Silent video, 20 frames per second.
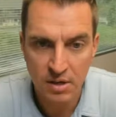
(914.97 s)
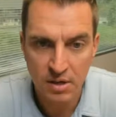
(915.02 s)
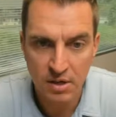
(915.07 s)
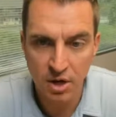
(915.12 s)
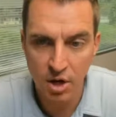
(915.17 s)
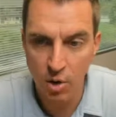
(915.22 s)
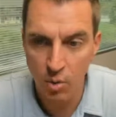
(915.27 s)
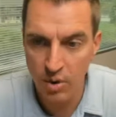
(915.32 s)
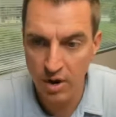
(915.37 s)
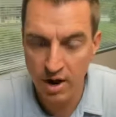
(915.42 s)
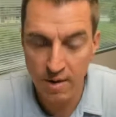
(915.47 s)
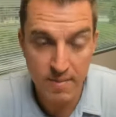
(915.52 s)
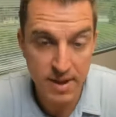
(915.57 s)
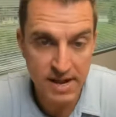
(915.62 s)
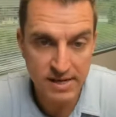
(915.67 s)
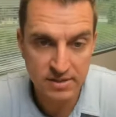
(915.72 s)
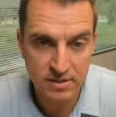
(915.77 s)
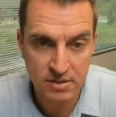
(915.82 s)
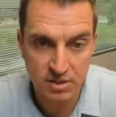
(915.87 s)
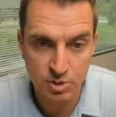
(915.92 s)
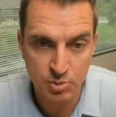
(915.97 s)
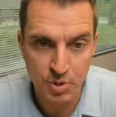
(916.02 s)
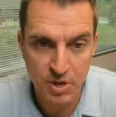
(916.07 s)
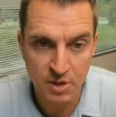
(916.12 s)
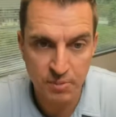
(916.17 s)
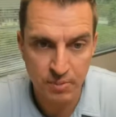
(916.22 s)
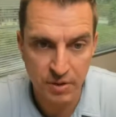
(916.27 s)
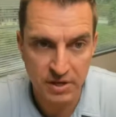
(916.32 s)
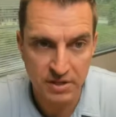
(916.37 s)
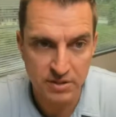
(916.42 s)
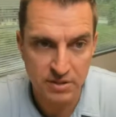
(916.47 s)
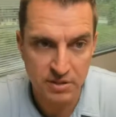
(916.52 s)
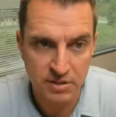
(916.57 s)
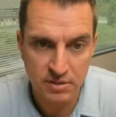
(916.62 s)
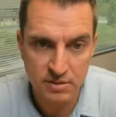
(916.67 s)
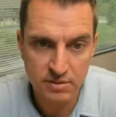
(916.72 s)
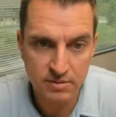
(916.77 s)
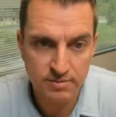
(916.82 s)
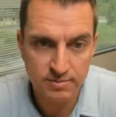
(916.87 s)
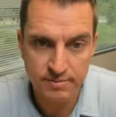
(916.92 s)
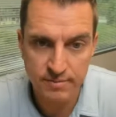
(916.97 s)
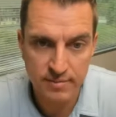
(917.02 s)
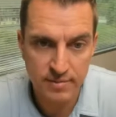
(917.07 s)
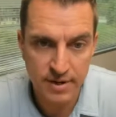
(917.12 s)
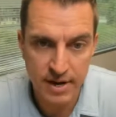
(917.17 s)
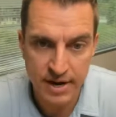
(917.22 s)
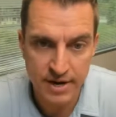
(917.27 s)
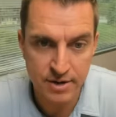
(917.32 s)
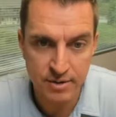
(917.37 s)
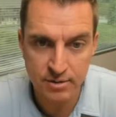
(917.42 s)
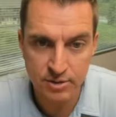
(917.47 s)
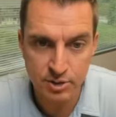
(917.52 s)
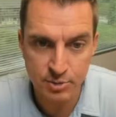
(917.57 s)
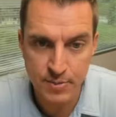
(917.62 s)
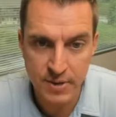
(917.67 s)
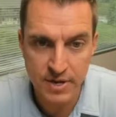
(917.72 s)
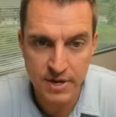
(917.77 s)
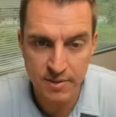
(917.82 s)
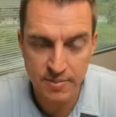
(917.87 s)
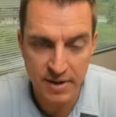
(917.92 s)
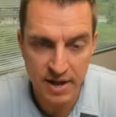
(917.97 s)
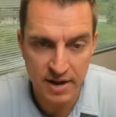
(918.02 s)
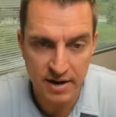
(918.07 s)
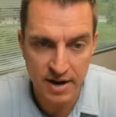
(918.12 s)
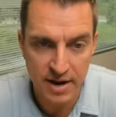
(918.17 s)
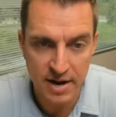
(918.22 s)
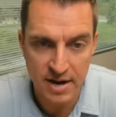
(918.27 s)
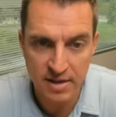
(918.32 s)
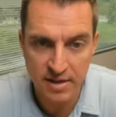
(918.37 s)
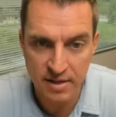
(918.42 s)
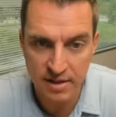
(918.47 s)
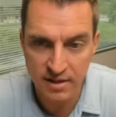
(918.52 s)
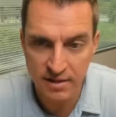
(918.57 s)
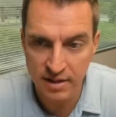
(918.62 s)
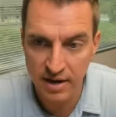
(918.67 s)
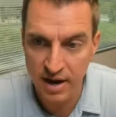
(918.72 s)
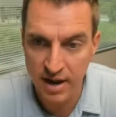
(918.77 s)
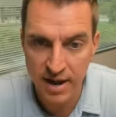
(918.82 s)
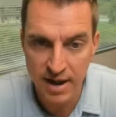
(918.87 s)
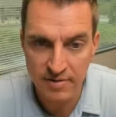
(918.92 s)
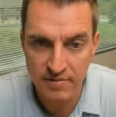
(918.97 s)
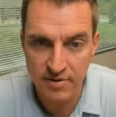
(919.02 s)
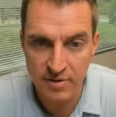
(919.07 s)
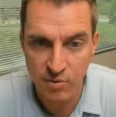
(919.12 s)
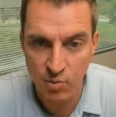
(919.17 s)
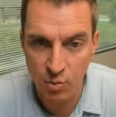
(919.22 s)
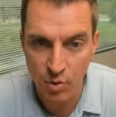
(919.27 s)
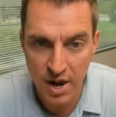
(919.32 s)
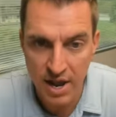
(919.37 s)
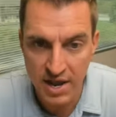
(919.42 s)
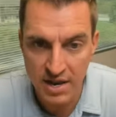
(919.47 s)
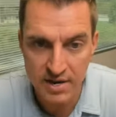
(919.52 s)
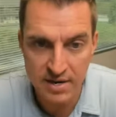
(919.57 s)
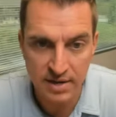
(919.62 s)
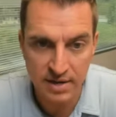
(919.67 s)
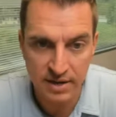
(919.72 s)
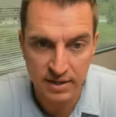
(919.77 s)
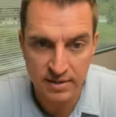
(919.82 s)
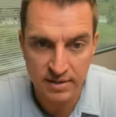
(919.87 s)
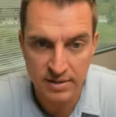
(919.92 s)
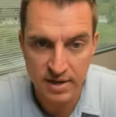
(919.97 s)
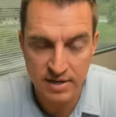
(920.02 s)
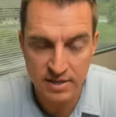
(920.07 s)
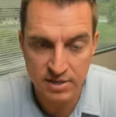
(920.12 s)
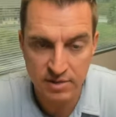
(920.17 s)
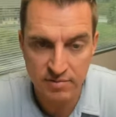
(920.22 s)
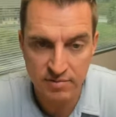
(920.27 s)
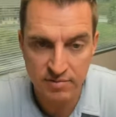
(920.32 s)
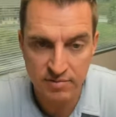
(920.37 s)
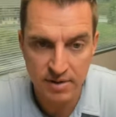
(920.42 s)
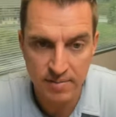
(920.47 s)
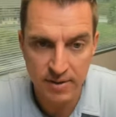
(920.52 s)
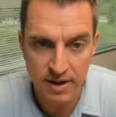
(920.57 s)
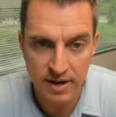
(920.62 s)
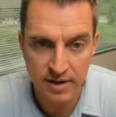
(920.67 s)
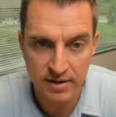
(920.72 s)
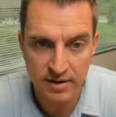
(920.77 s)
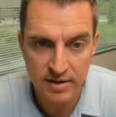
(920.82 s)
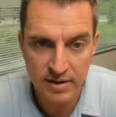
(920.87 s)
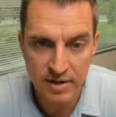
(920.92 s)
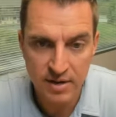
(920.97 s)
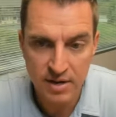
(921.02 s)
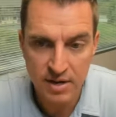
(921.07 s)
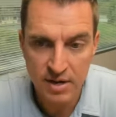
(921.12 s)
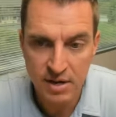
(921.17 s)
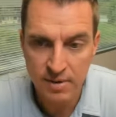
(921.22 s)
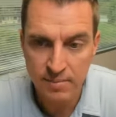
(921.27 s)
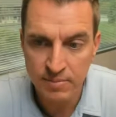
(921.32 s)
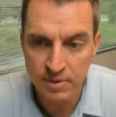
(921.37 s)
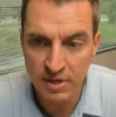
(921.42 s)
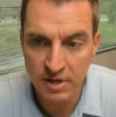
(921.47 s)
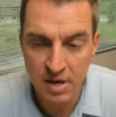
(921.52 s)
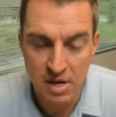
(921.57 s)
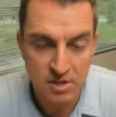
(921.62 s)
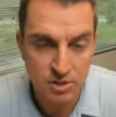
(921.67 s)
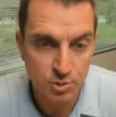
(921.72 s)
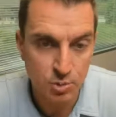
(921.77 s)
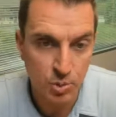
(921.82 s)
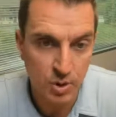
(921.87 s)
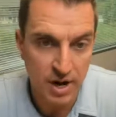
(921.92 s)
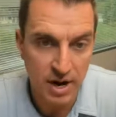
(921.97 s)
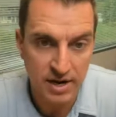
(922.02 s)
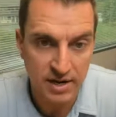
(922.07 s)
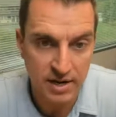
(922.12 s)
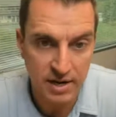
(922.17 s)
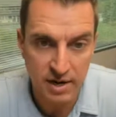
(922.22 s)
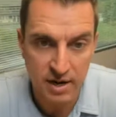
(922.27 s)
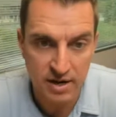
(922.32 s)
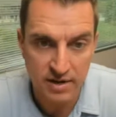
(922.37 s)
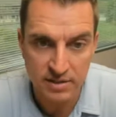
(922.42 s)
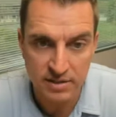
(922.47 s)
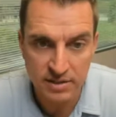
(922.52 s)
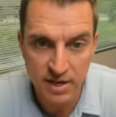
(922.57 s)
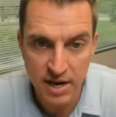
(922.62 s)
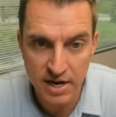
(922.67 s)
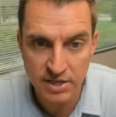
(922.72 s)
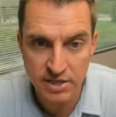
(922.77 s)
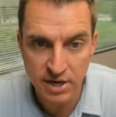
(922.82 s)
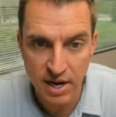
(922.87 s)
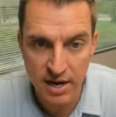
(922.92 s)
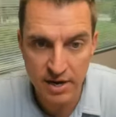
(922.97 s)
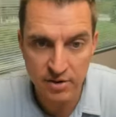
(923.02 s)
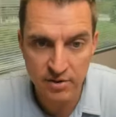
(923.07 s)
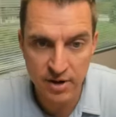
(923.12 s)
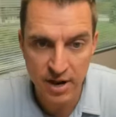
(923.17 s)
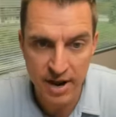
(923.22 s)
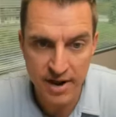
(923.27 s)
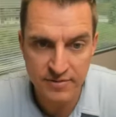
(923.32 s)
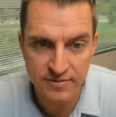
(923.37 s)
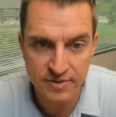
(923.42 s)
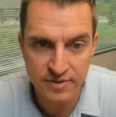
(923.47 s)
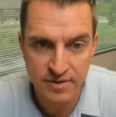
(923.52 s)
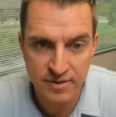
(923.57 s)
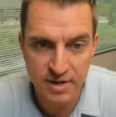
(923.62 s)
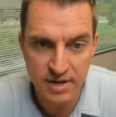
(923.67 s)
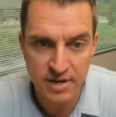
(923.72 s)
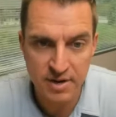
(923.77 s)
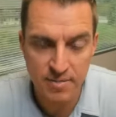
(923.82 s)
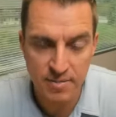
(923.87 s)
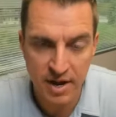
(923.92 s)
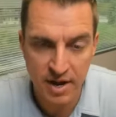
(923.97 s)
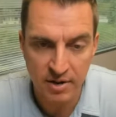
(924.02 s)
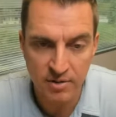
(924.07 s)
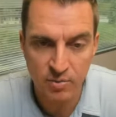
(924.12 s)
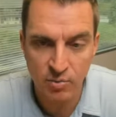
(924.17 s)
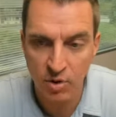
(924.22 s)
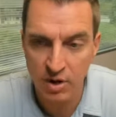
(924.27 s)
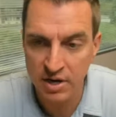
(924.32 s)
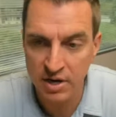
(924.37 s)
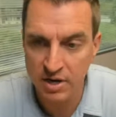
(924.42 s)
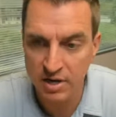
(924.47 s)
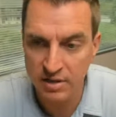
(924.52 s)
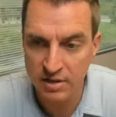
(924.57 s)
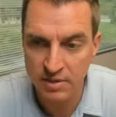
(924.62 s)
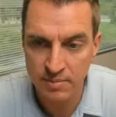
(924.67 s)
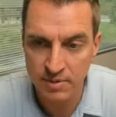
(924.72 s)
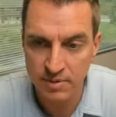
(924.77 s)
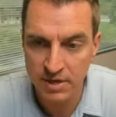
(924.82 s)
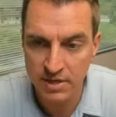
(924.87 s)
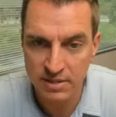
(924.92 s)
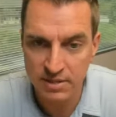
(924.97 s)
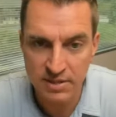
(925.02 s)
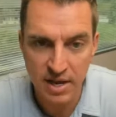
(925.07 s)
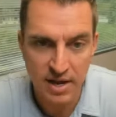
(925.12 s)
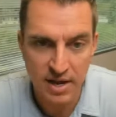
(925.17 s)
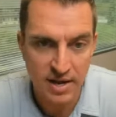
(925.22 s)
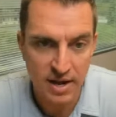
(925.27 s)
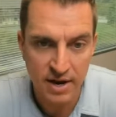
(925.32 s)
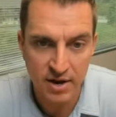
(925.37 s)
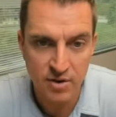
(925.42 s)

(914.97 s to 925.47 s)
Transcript: You know, when I'm asked to speak places, I don't speak about anything that I haven't read extensively about, because when I get on a stage, I don't have to think about what it is I'm going to say.